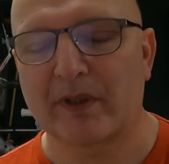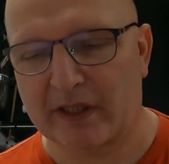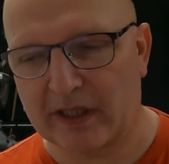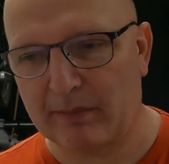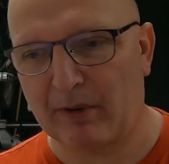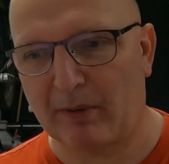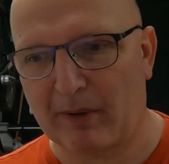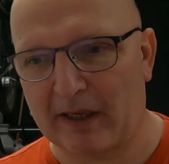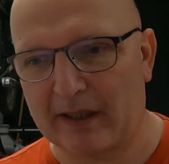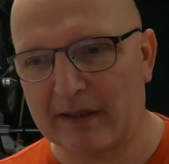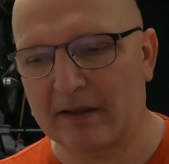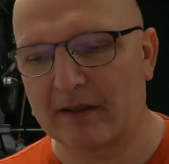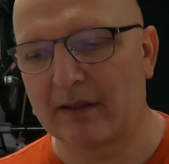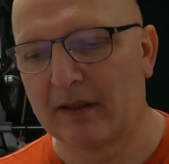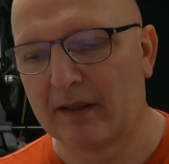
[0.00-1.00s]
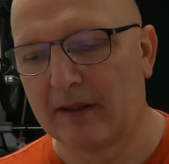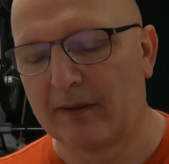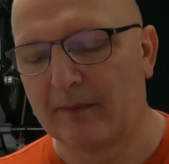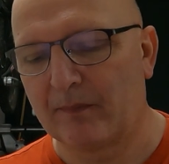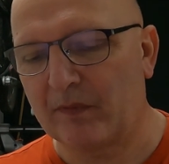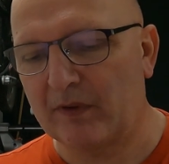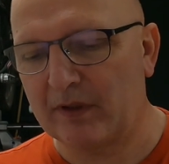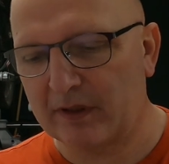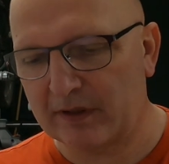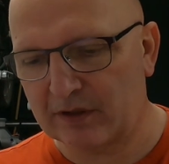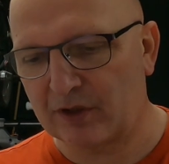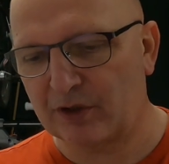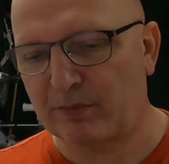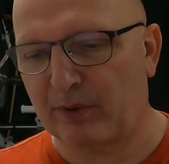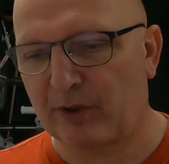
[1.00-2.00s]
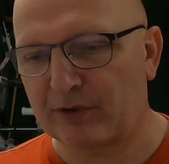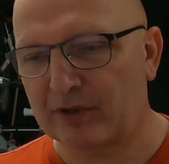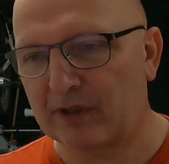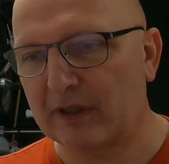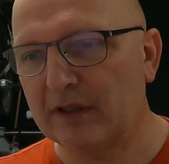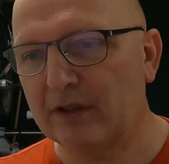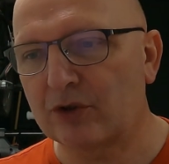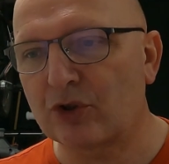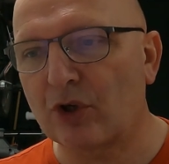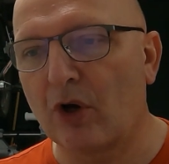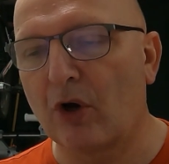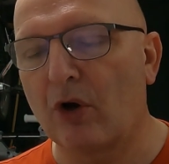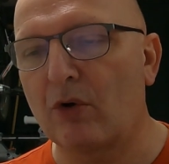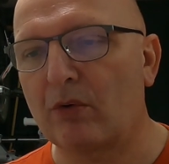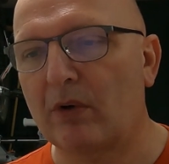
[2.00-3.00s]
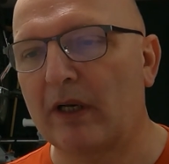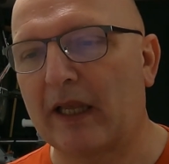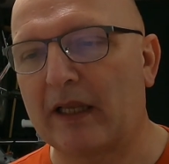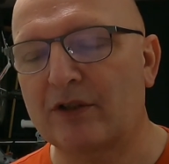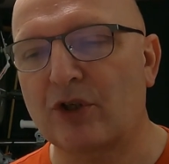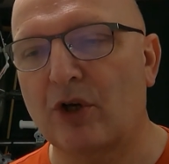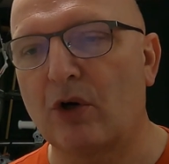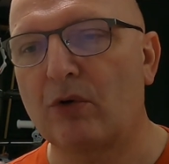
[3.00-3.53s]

Keep in mind, this dispersion has